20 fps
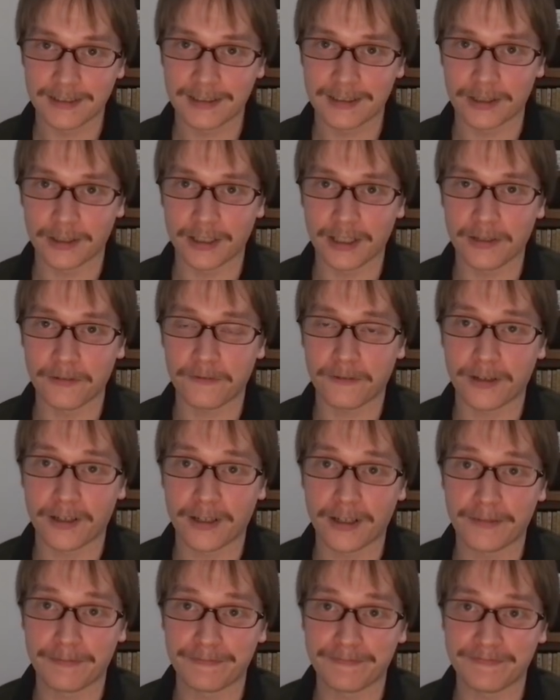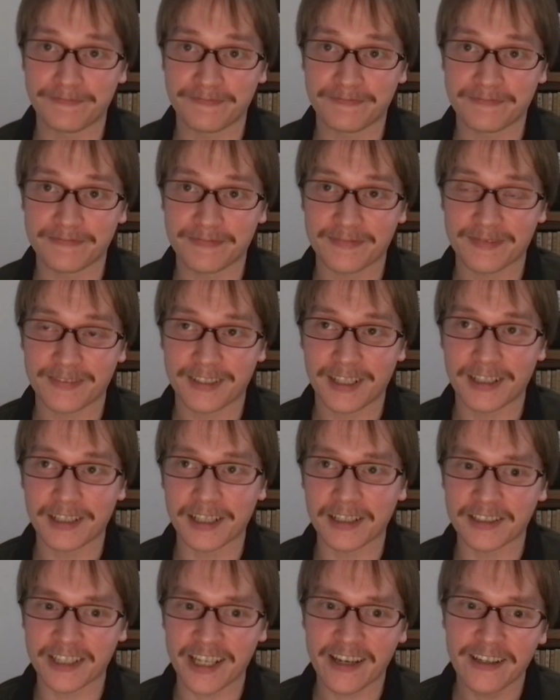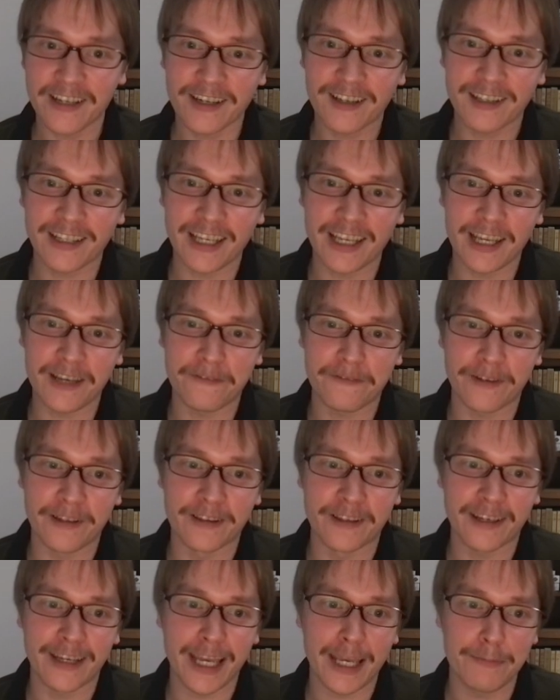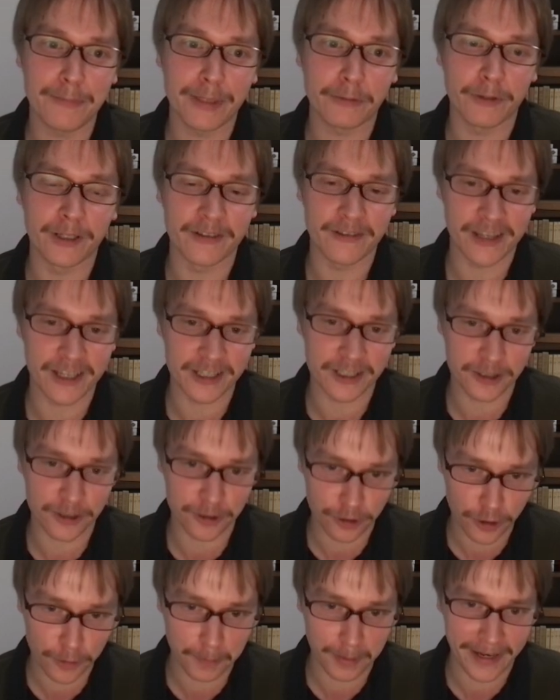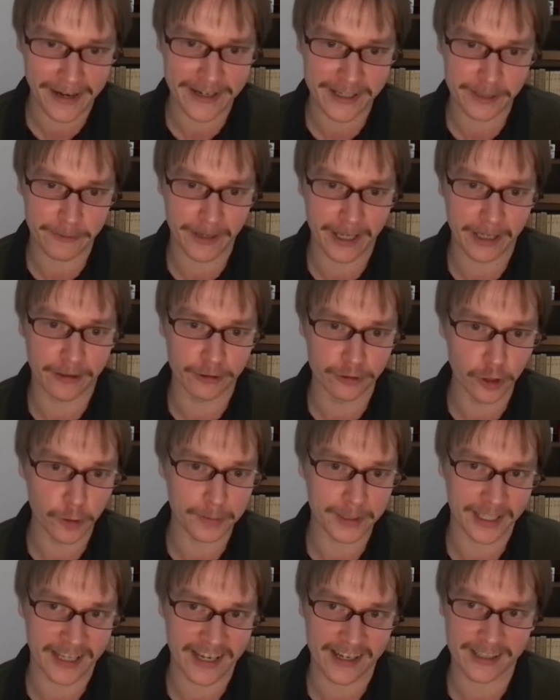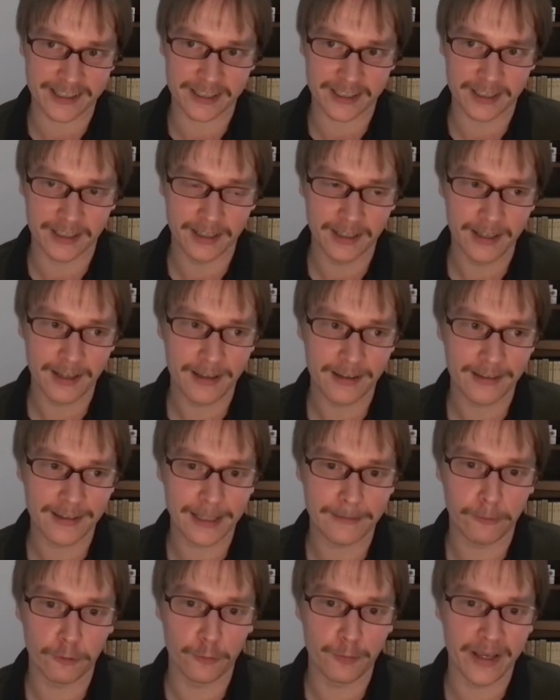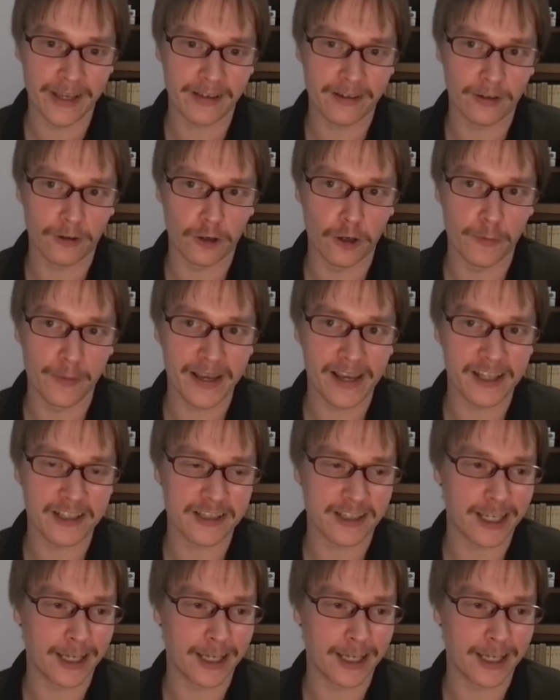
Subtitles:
So if technically, if in the game between these two players we had group tags, that would make Omein's